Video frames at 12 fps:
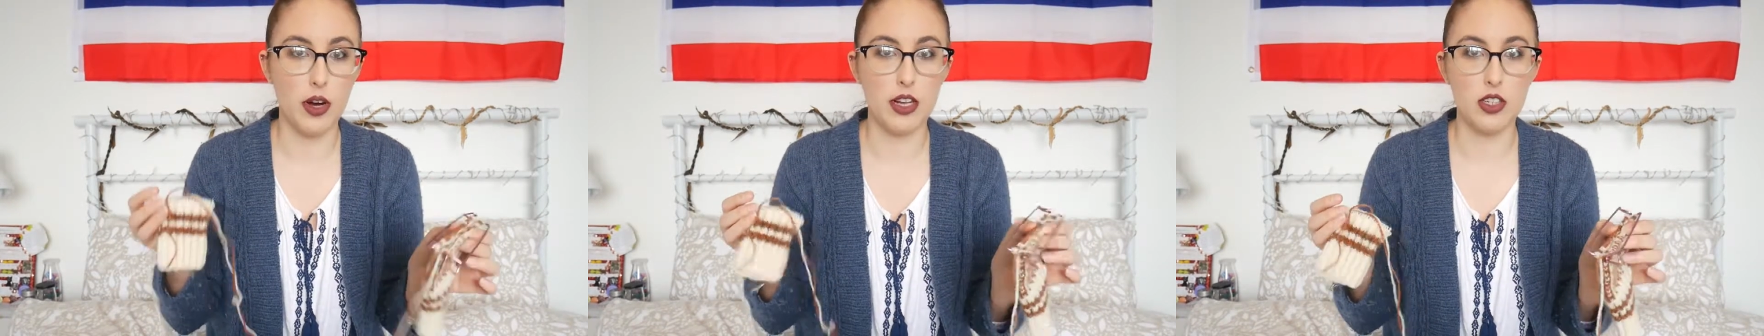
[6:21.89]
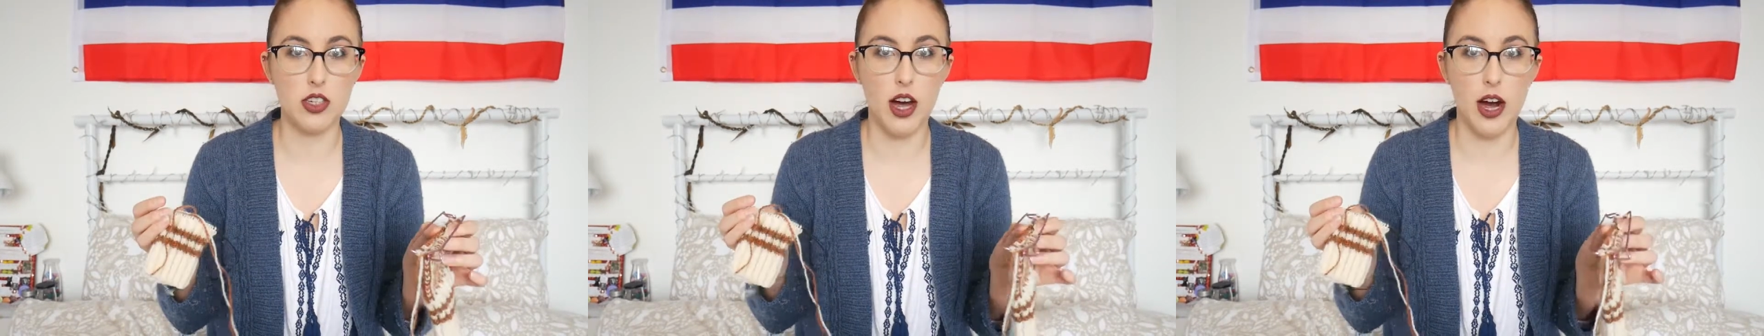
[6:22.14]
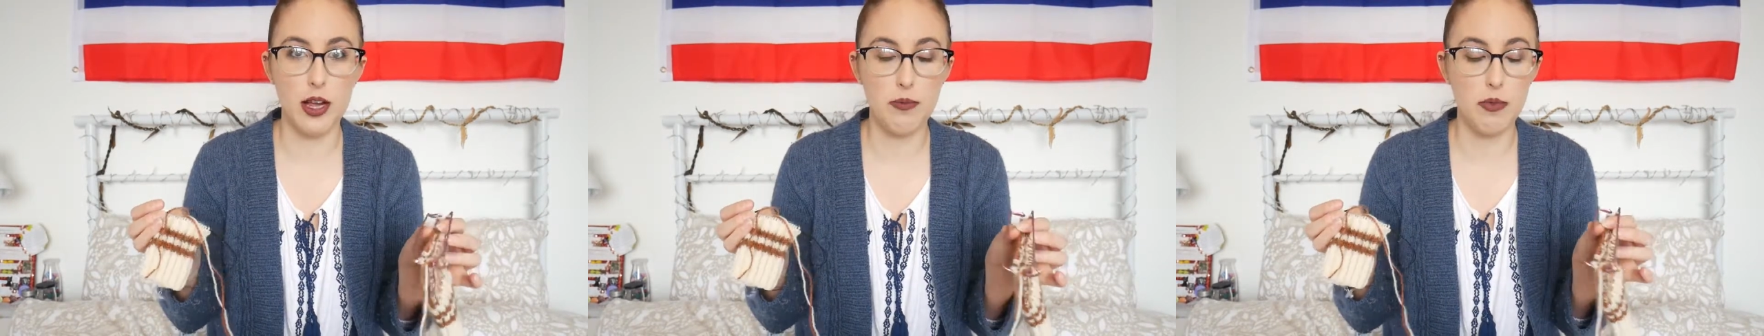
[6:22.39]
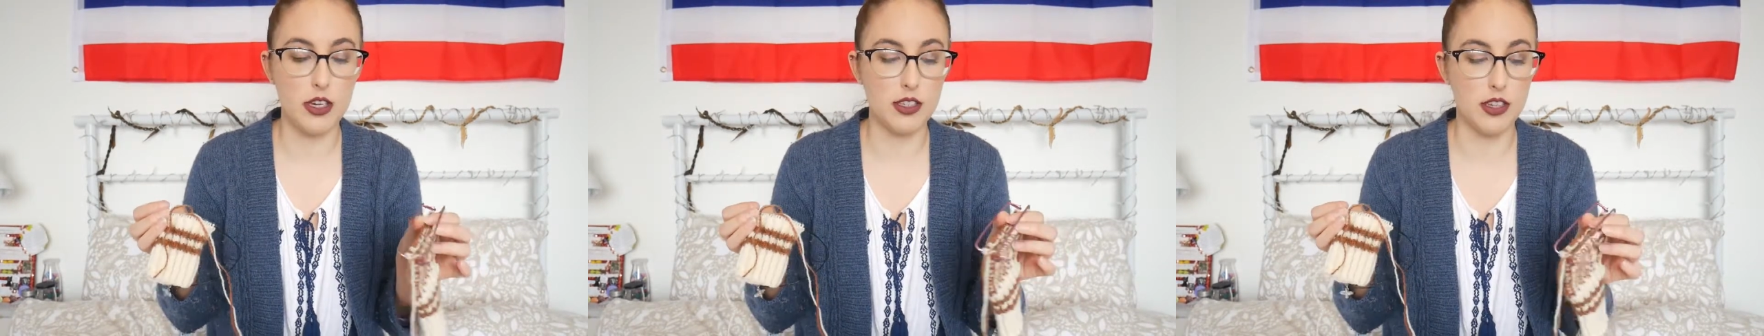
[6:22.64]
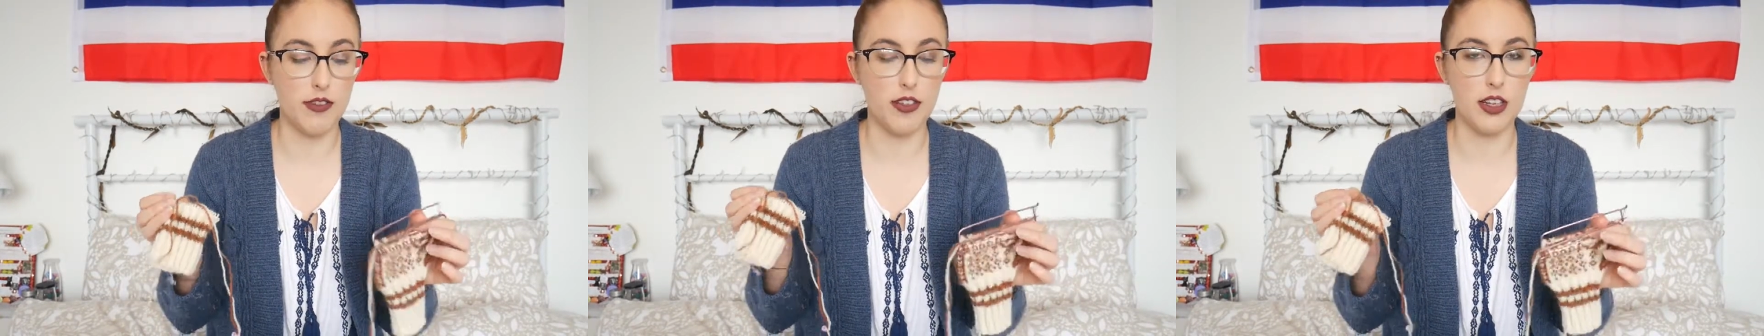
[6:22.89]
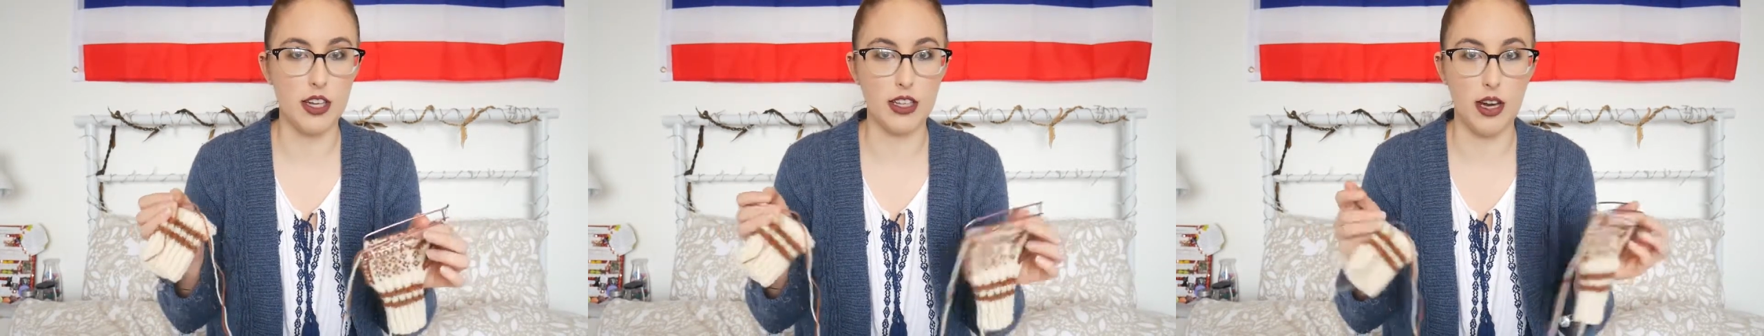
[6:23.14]
at a time because I
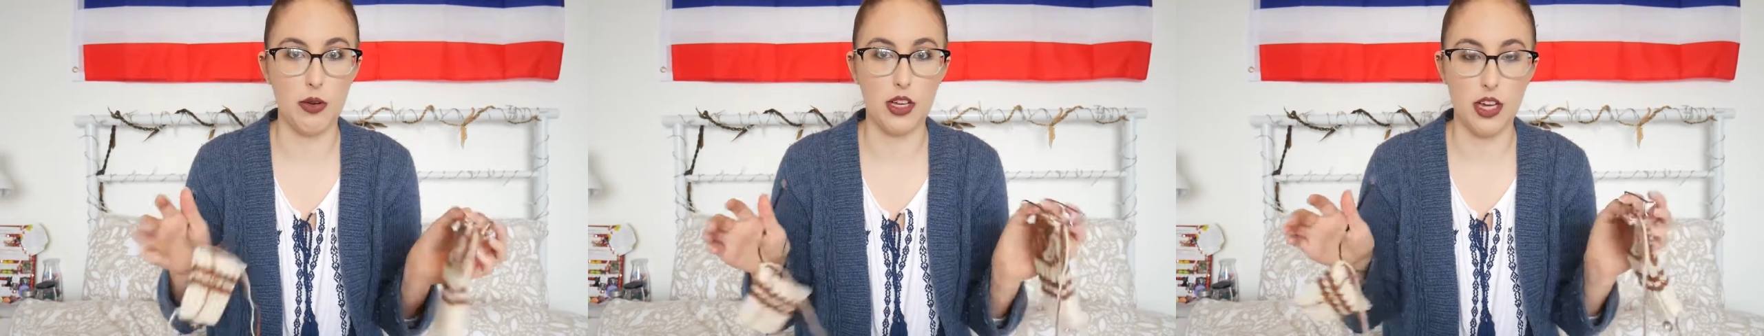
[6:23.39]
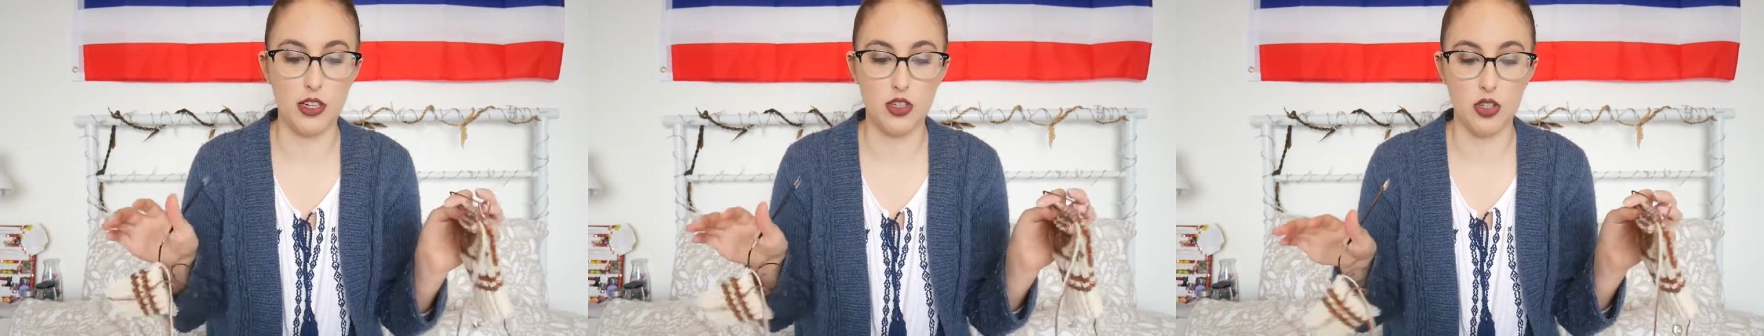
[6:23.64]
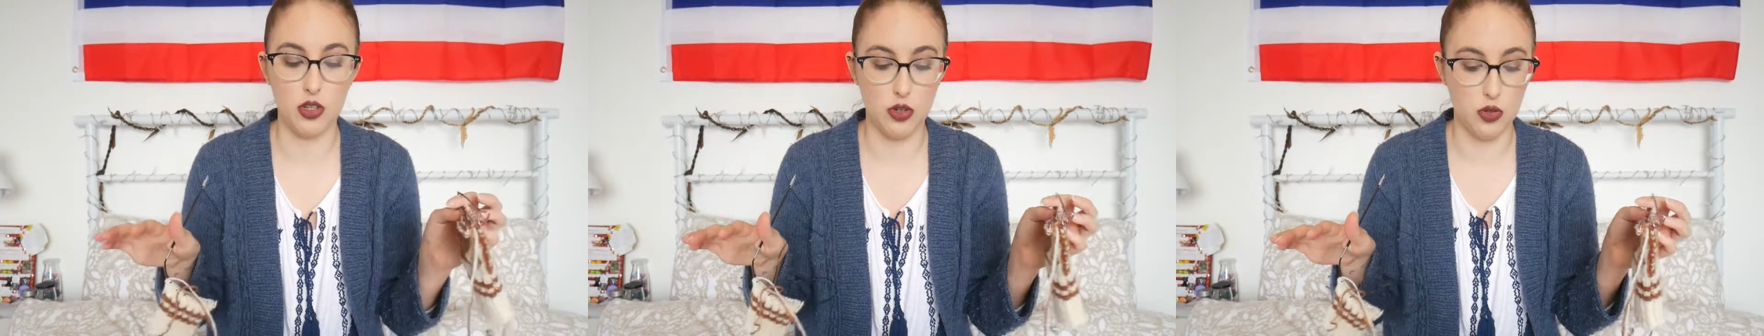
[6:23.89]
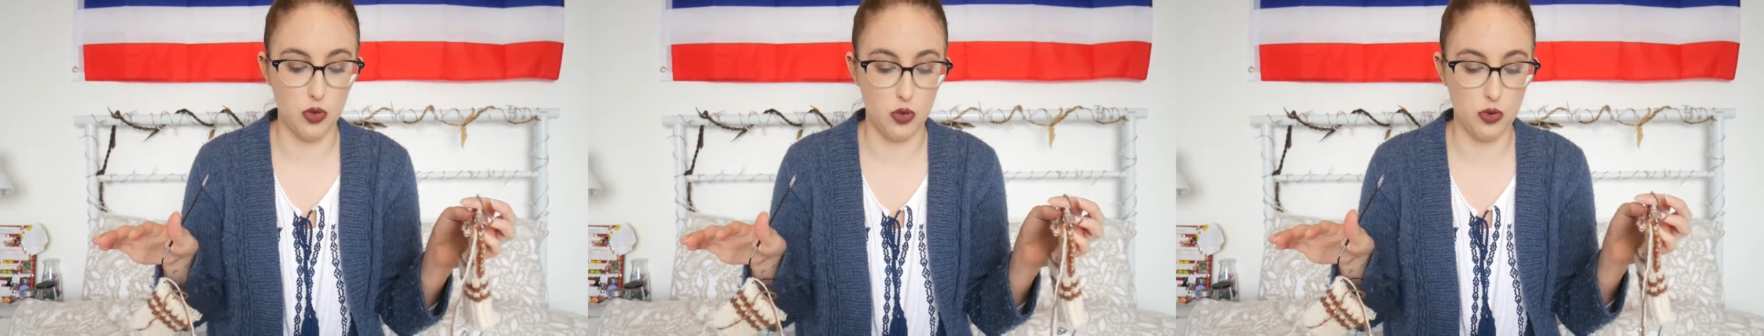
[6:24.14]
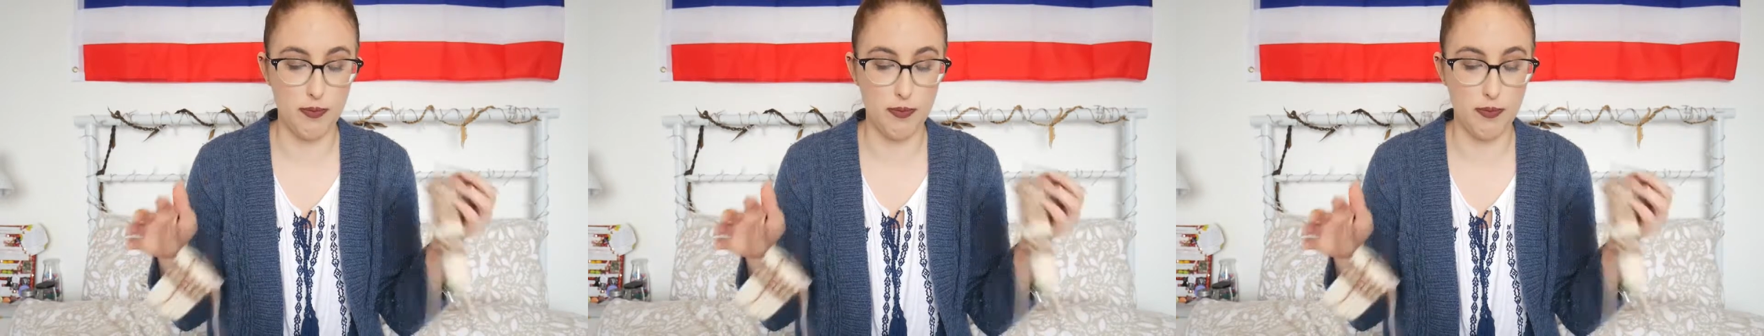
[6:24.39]
feel like that would get too